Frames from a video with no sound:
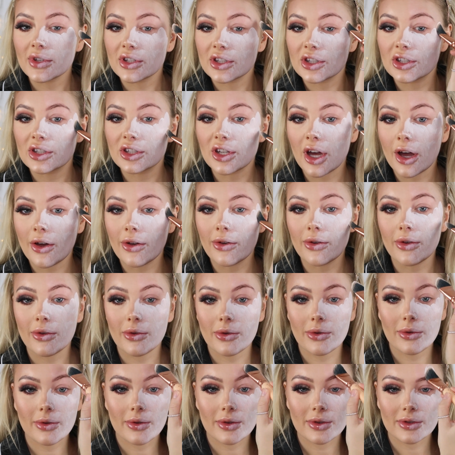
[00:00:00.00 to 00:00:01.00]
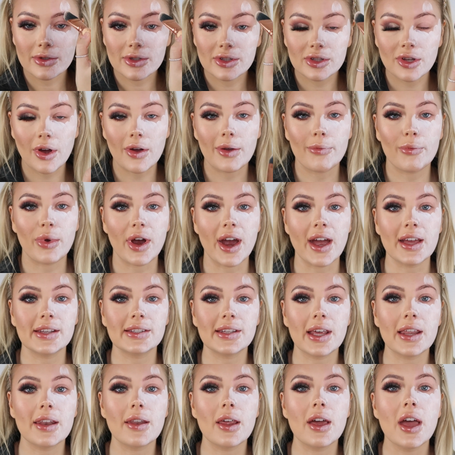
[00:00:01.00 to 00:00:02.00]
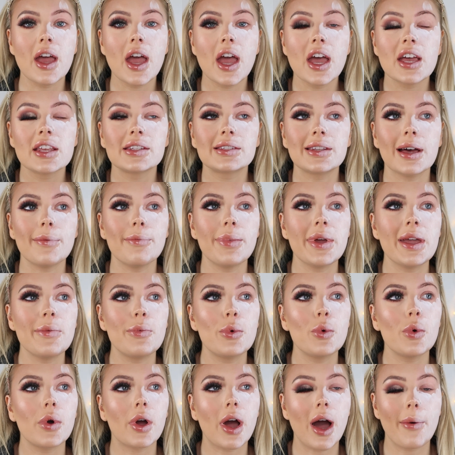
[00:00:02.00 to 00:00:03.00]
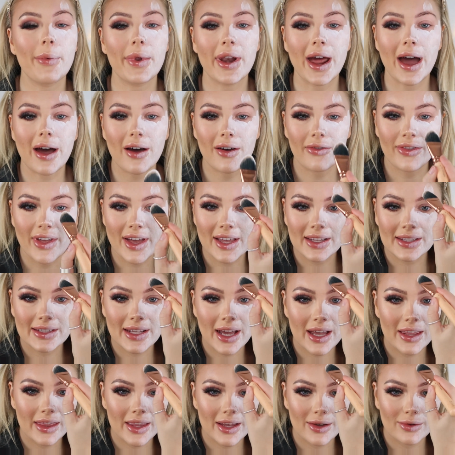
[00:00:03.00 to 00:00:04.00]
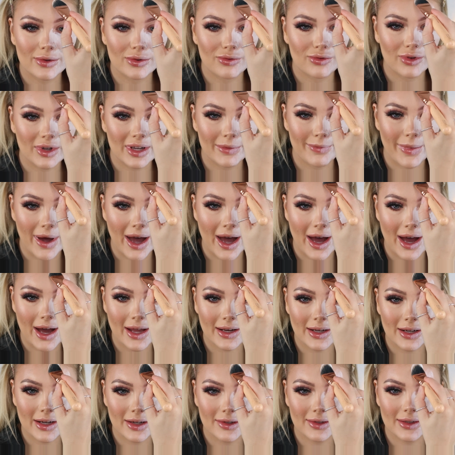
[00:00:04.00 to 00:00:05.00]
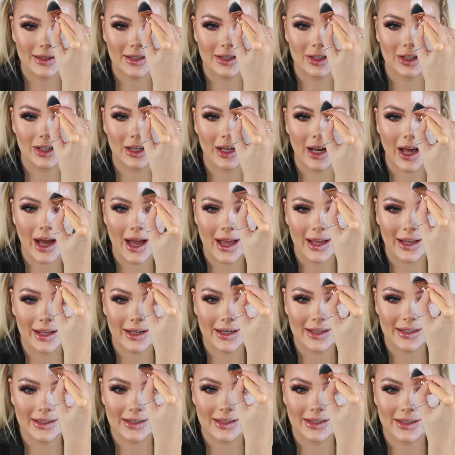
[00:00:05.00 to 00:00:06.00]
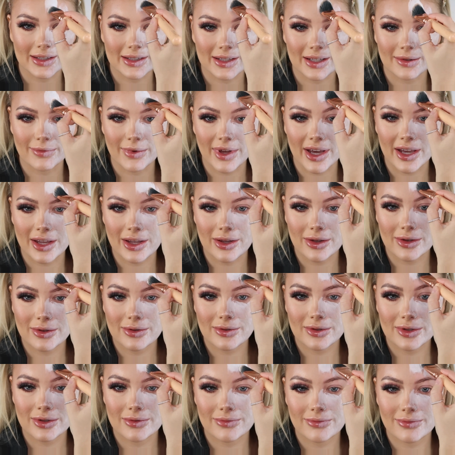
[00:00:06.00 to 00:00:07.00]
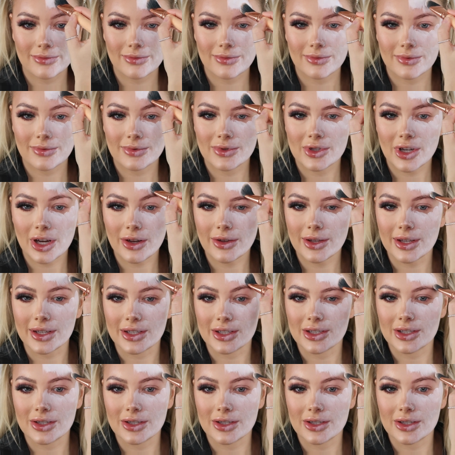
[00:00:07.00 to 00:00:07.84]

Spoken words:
so impressed, and some people were coming out of there saying that it was really bad, and I was literally like listening to them like, you joking?